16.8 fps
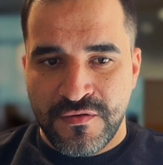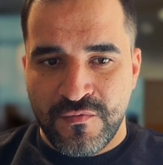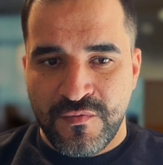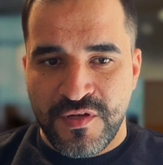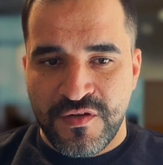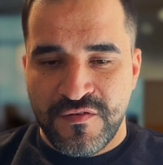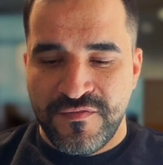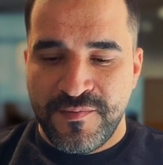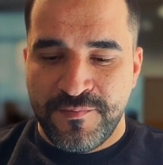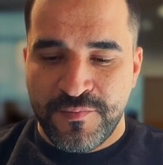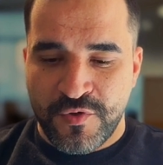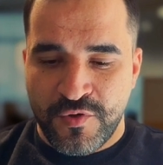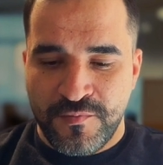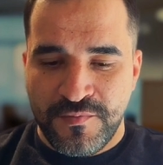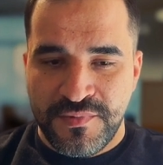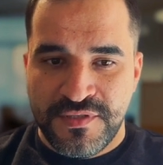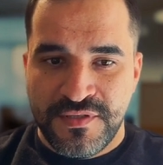one of the
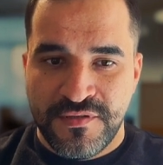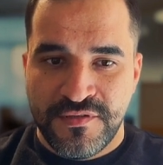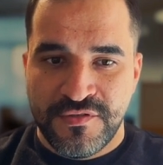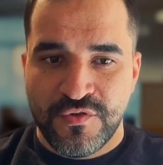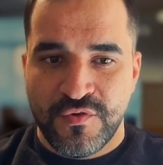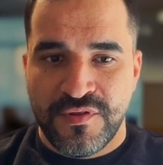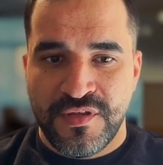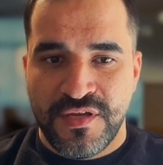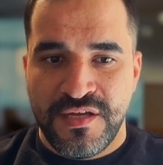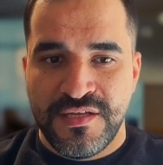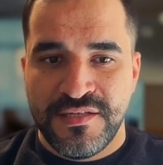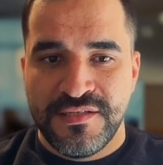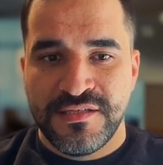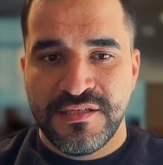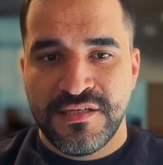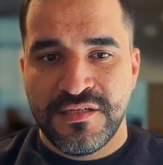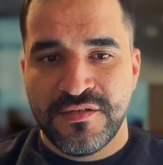prompts. So the
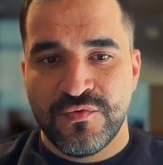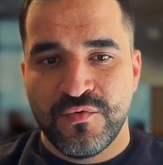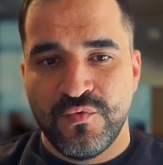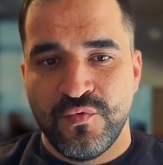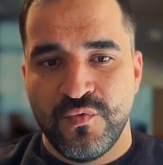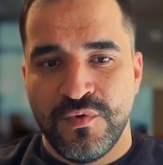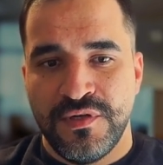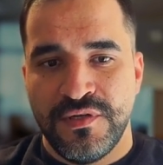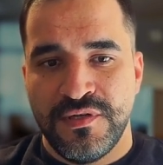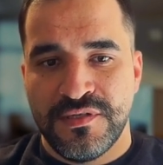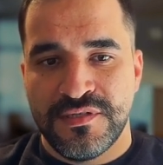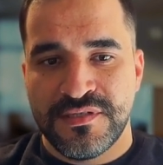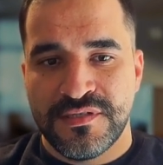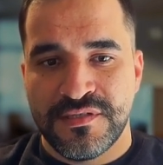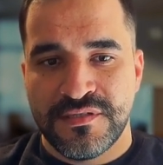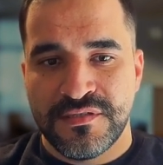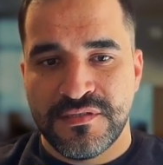answer will
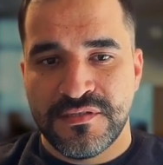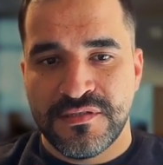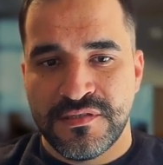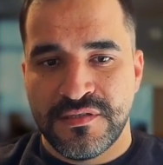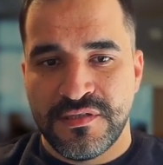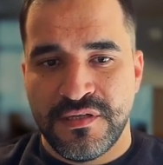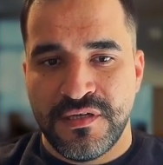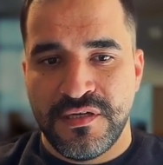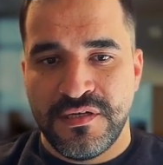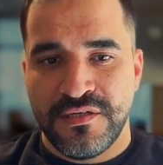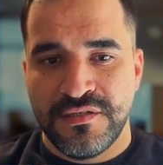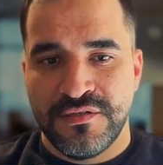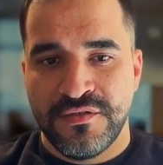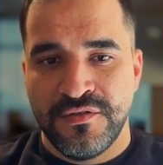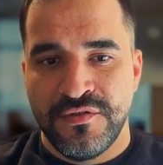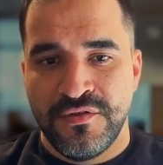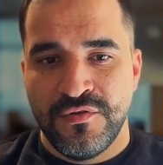
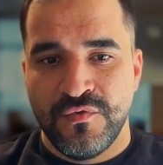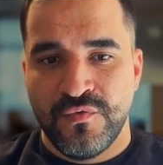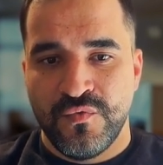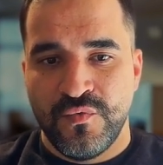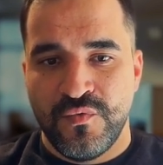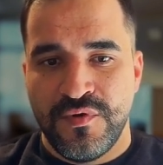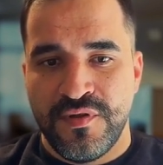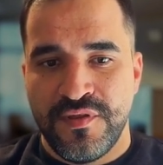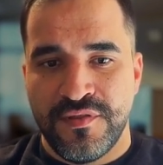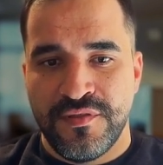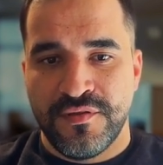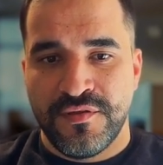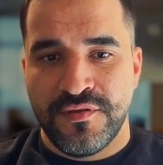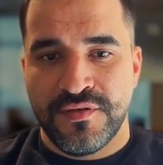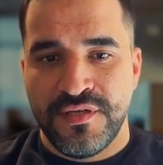start with